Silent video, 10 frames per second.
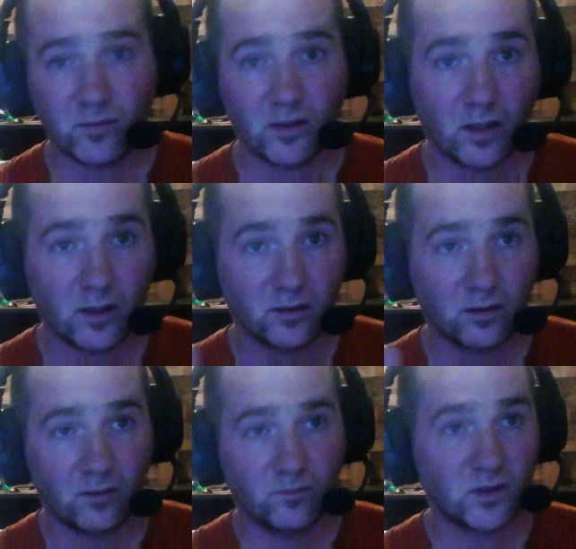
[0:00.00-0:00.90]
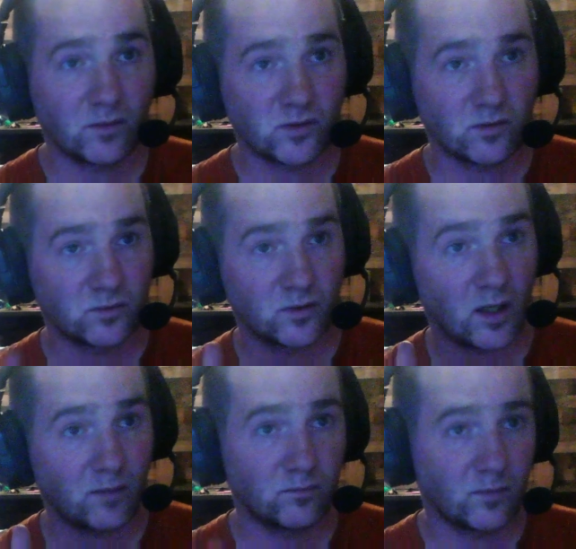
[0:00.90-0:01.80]
Give me a like, thumbs up,
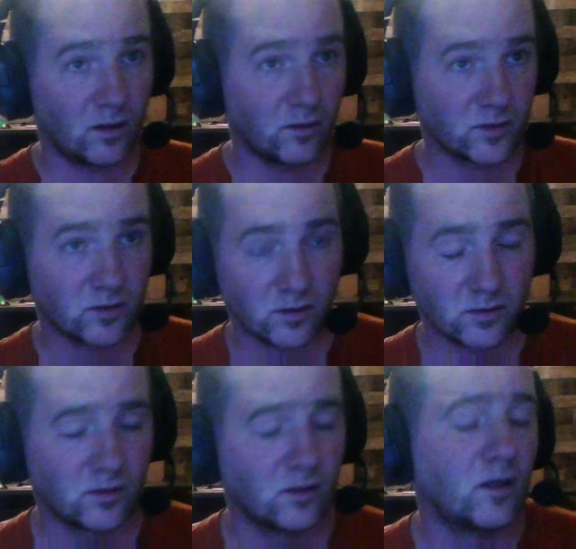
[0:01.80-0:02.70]
subscribe, all those things.